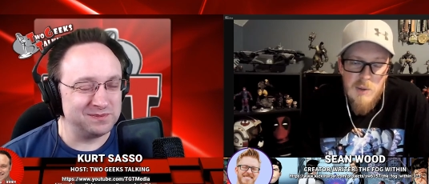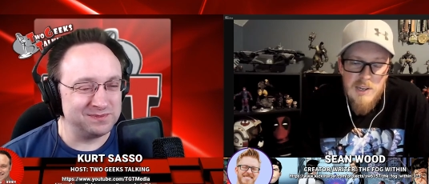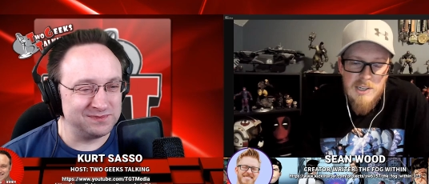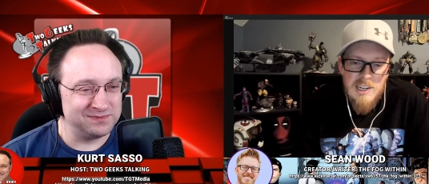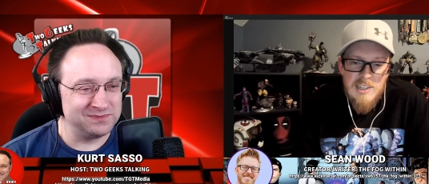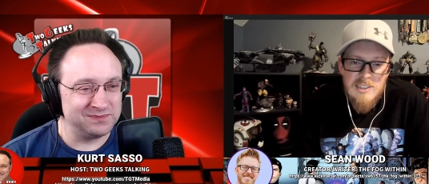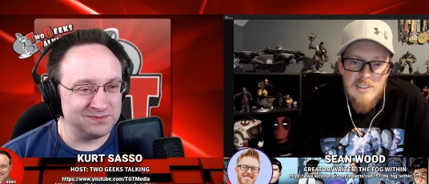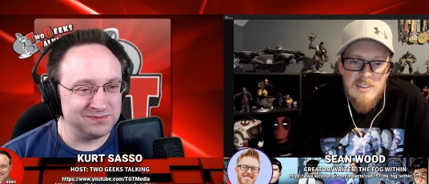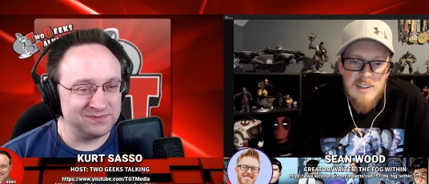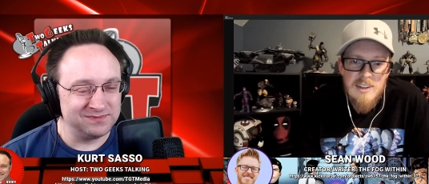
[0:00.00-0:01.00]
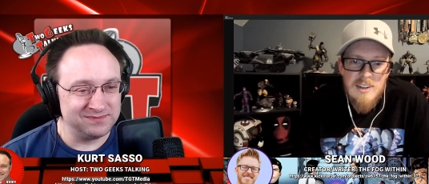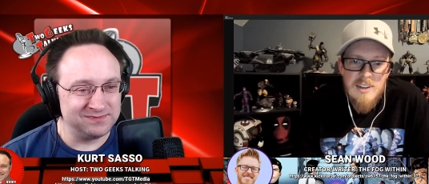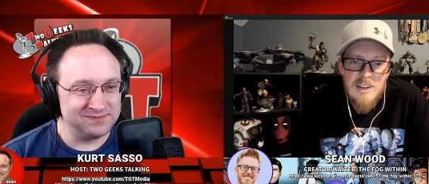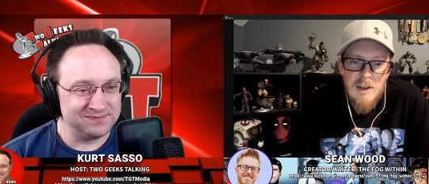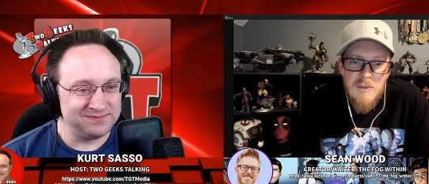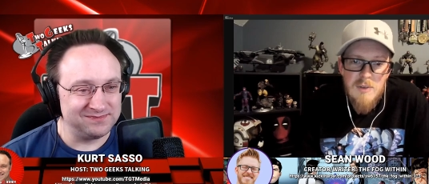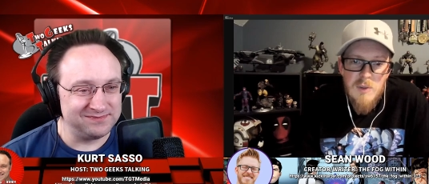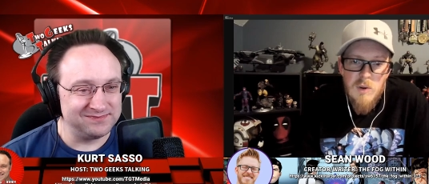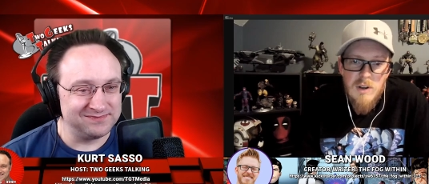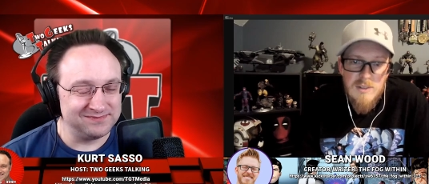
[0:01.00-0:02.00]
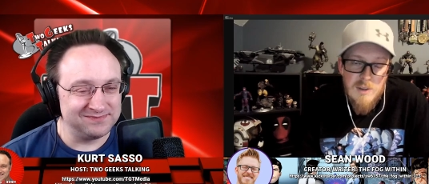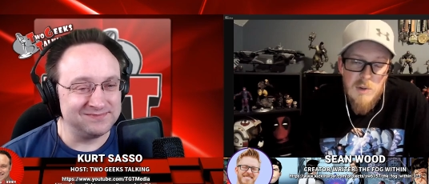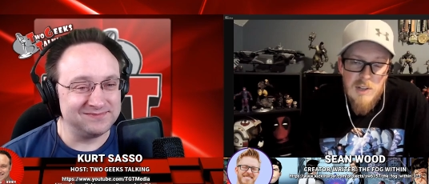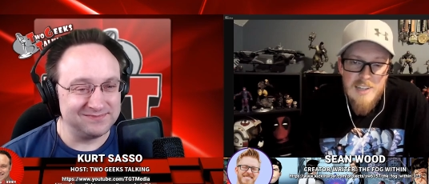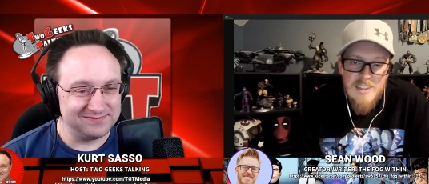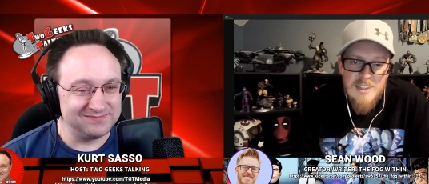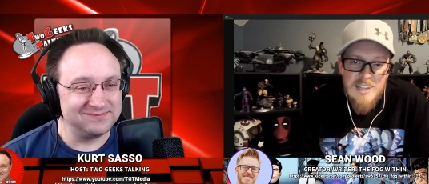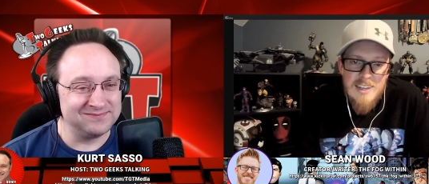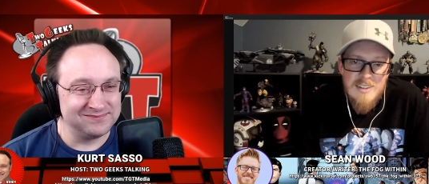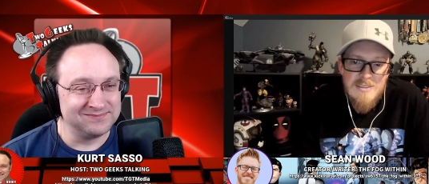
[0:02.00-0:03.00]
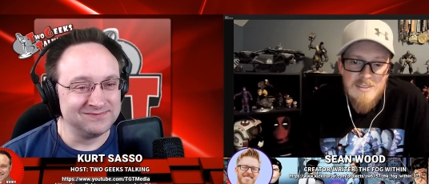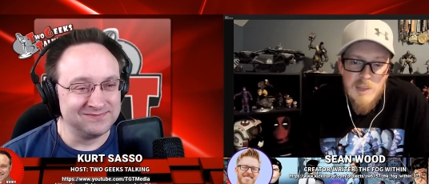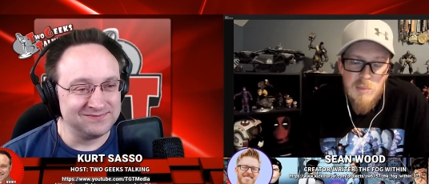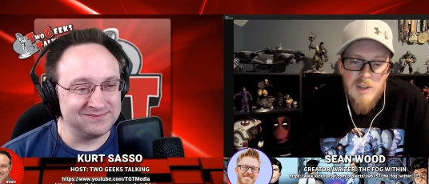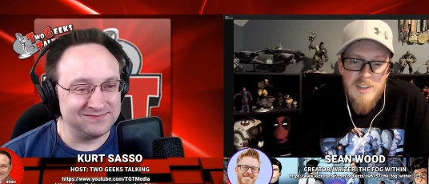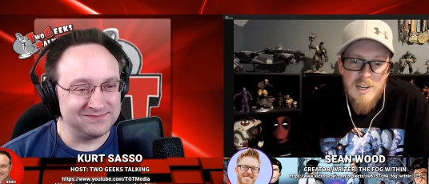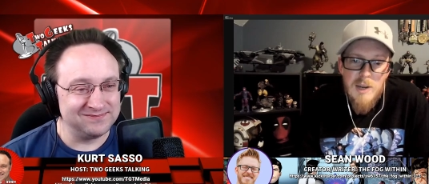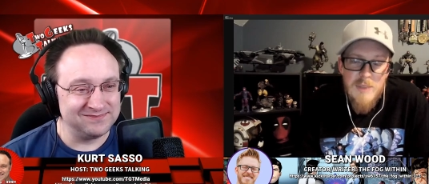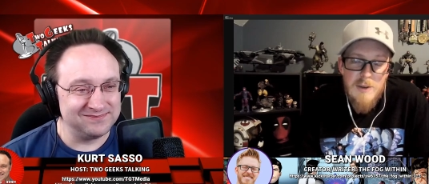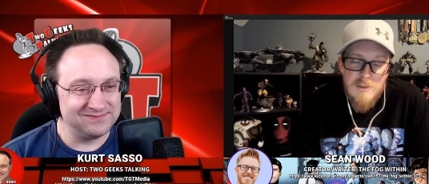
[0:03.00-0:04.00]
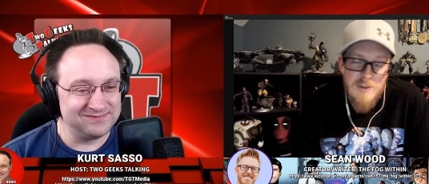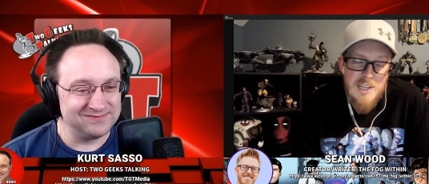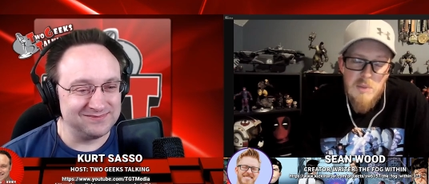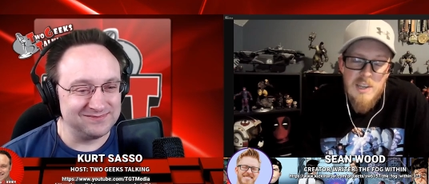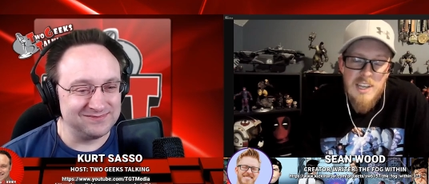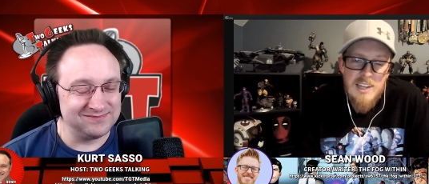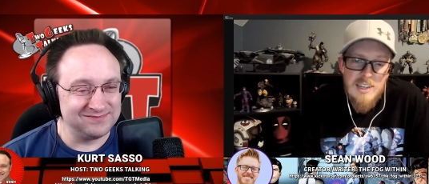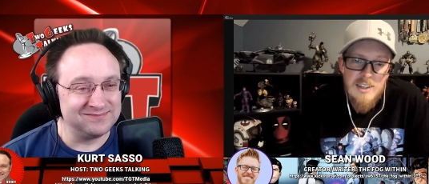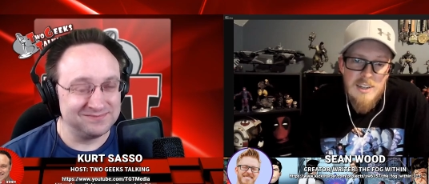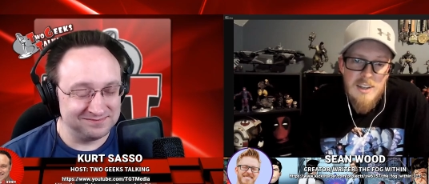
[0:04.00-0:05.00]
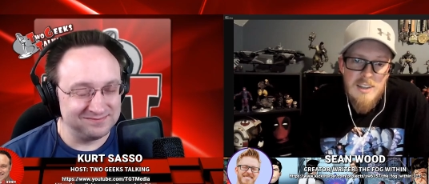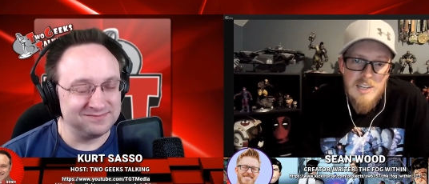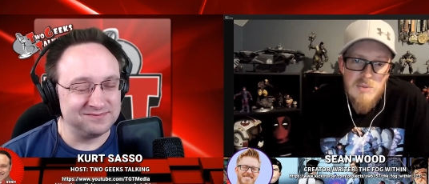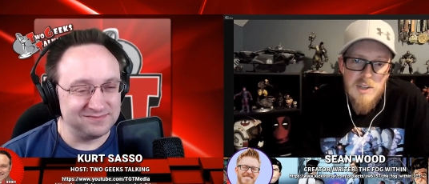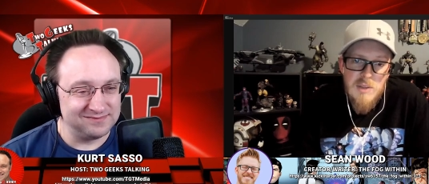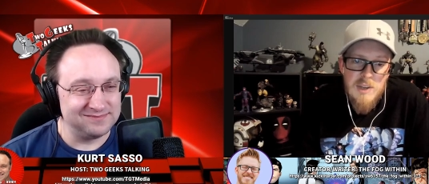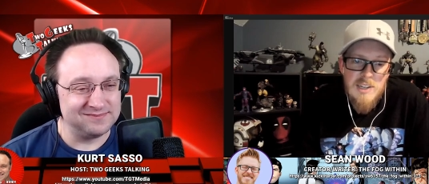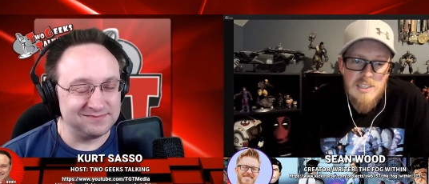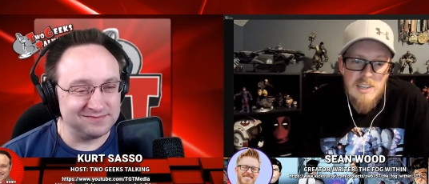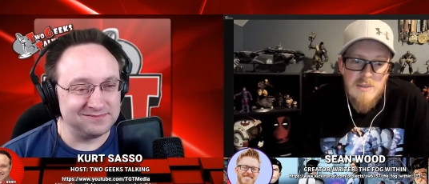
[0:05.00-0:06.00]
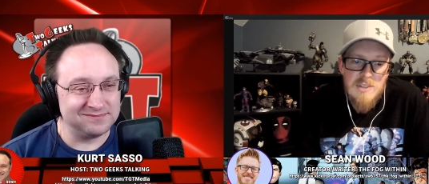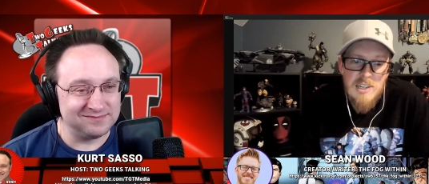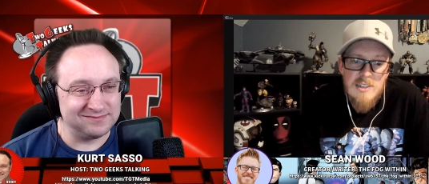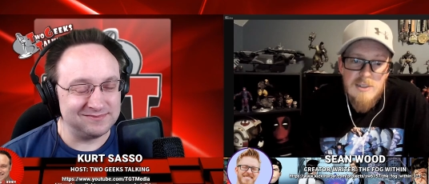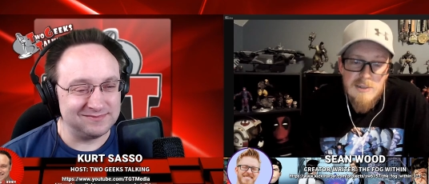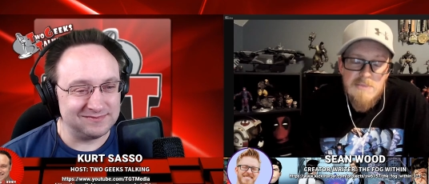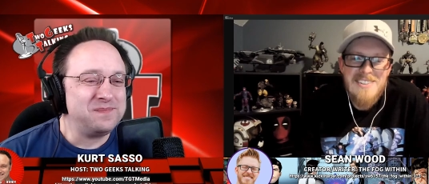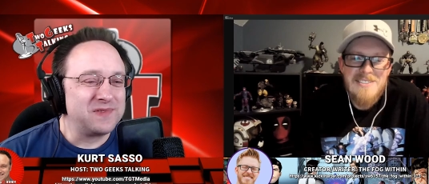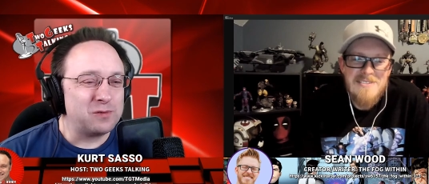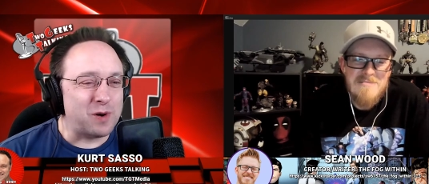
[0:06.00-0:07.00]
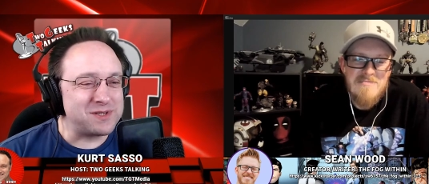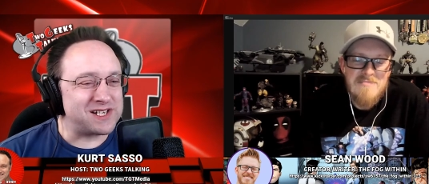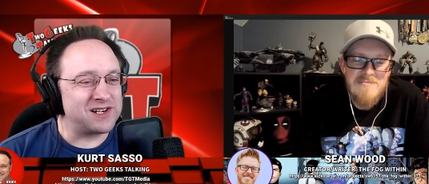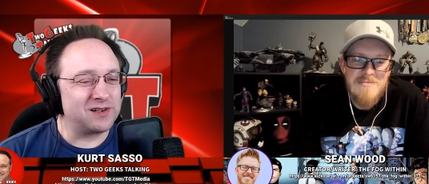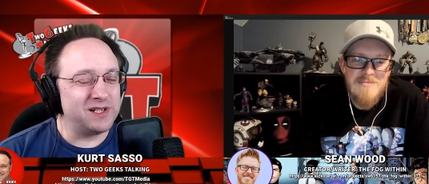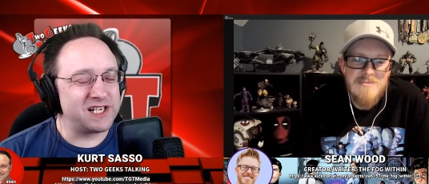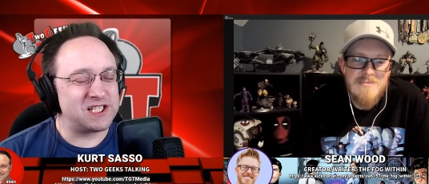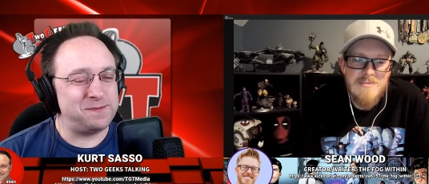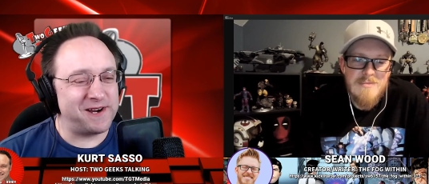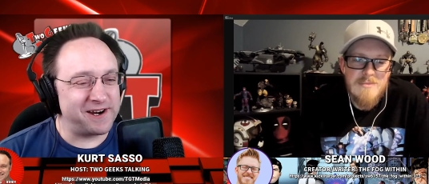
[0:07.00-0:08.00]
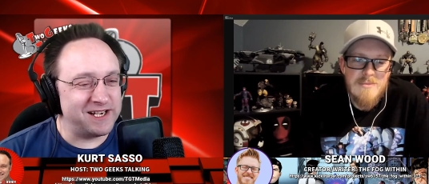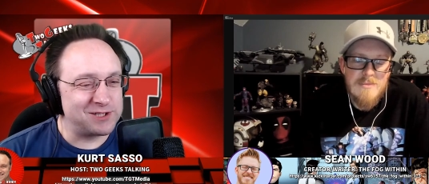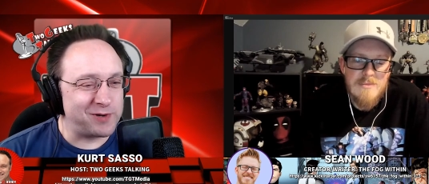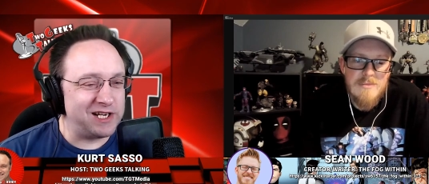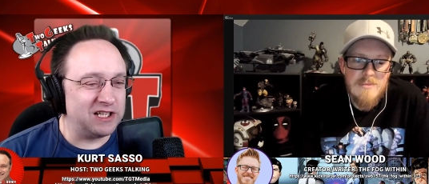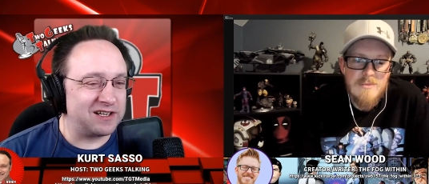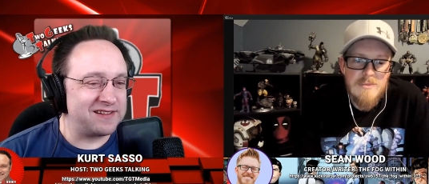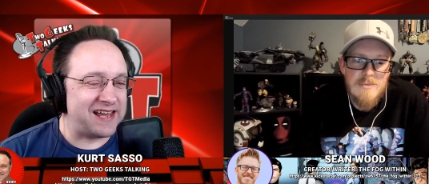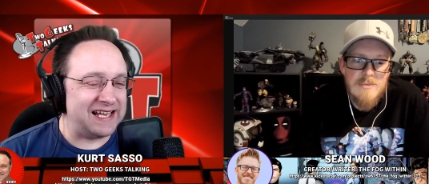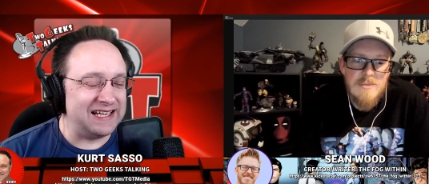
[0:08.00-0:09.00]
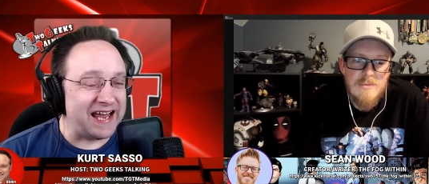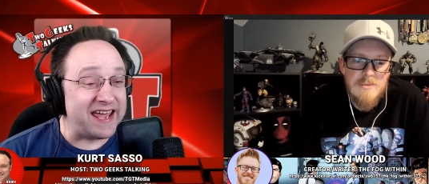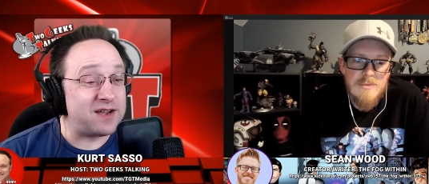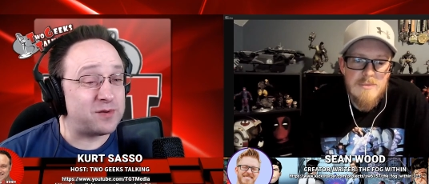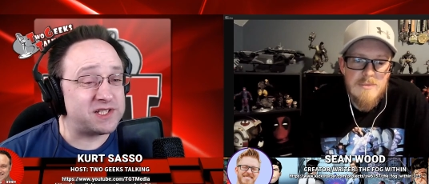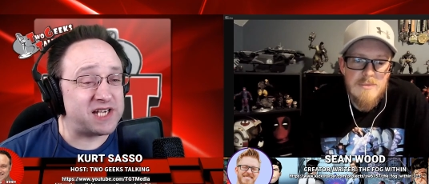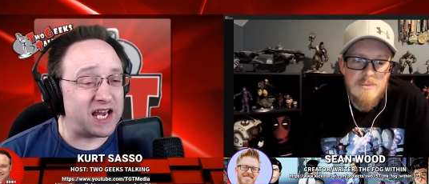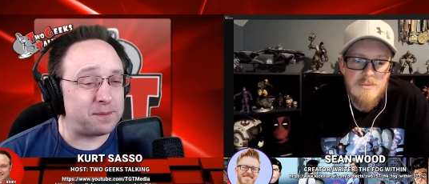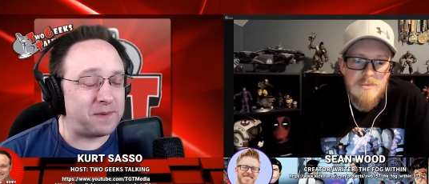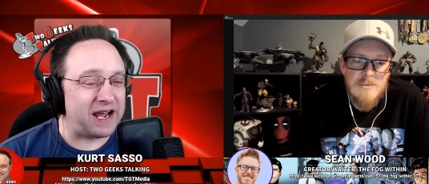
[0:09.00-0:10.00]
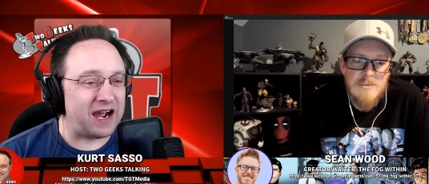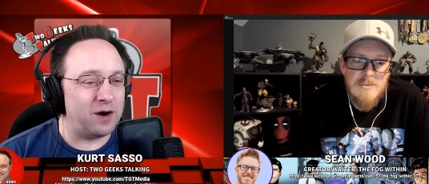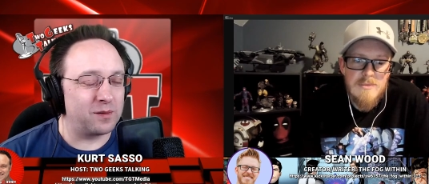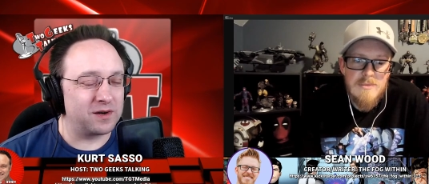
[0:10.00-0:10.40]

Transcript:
Speaker 1: wouldn't change it for the world. So I'm glad that they brought that up. That was right at the beginning. That's probably the biggest thing
Speaker 2: they've changed. What was an early experience where you learned that language had power?